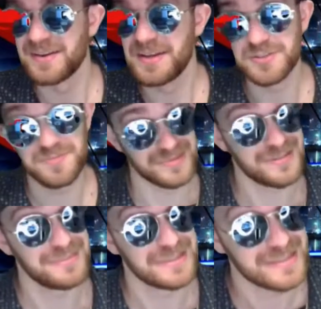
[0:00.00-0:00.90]
He was
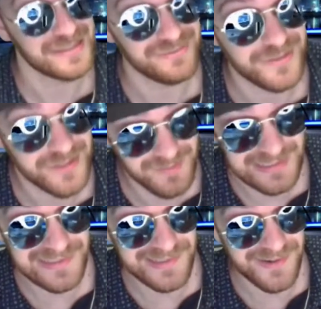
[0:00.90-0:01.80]
probably cut for some
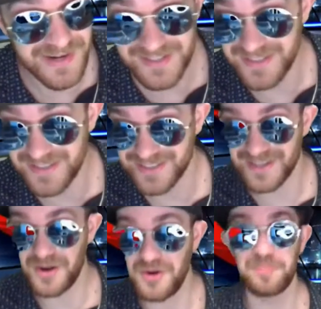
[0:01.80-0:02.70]
other reasons,
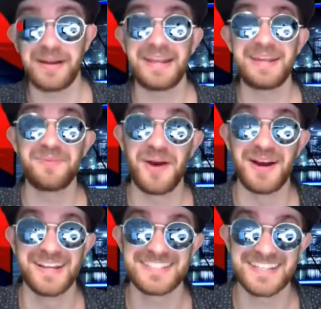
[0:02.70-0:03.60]
though, but he
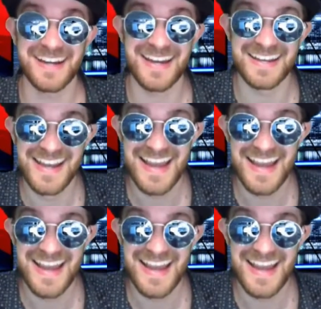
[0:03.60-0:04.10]
was cut.